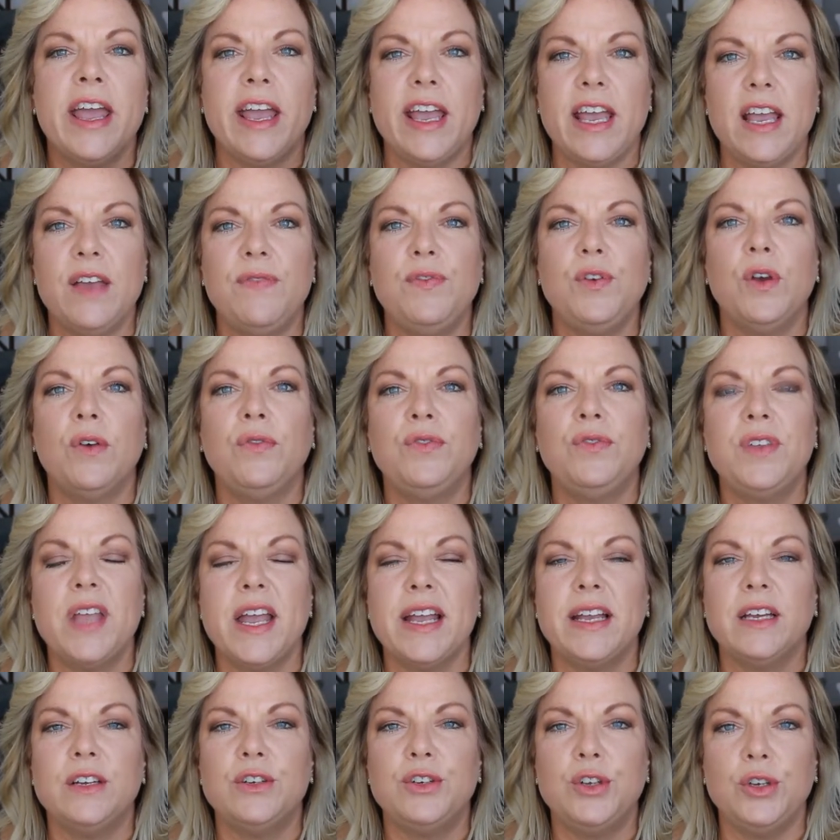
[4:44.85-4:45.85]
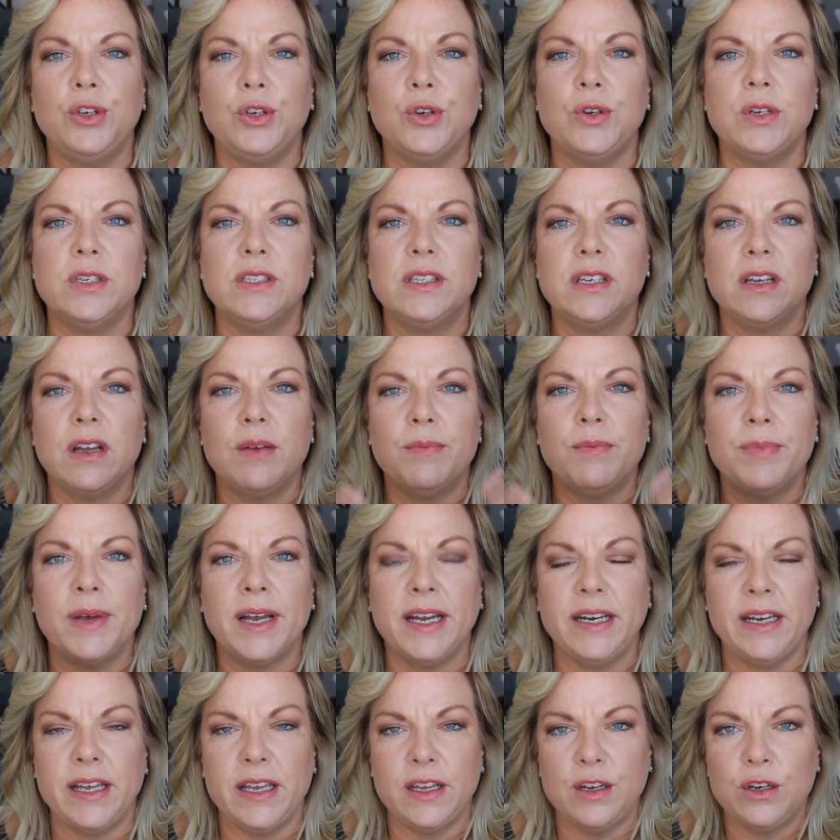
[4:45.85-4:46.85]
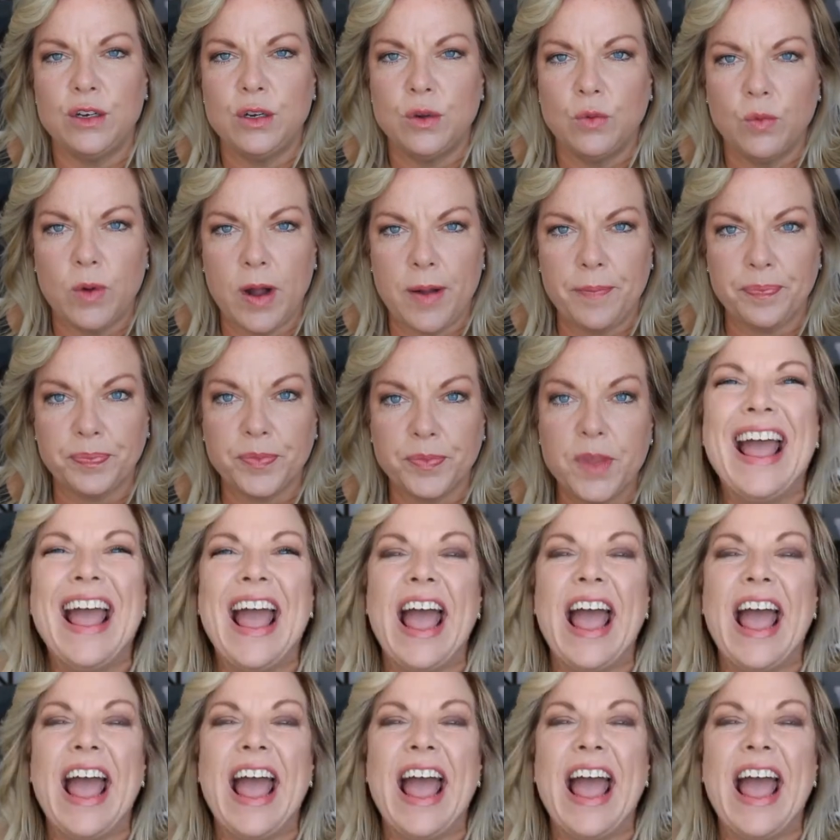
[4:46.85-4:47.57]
if you have taken 2 units and combined it into one?